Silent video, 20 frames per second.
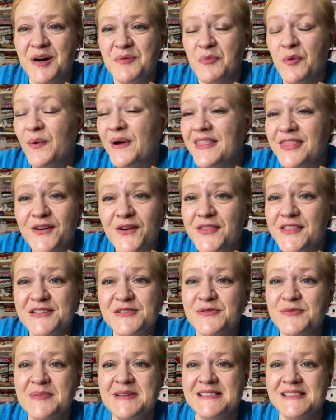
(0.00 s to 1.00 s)
We thought this
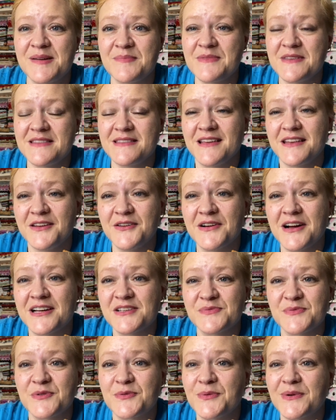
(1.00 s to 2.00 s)
would be something that you
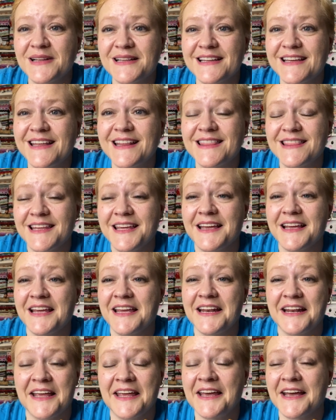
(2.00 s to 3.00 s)
guys would really think,
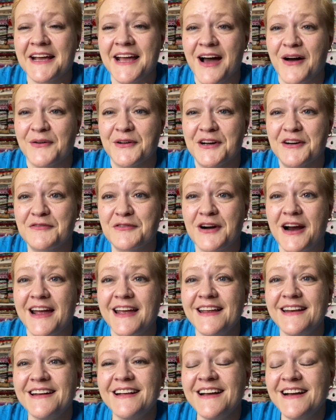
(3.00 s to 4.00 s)
get a kick out of,
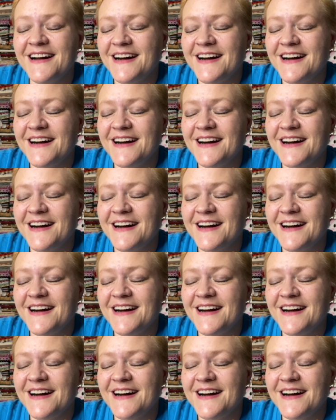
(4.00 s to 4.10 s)
right?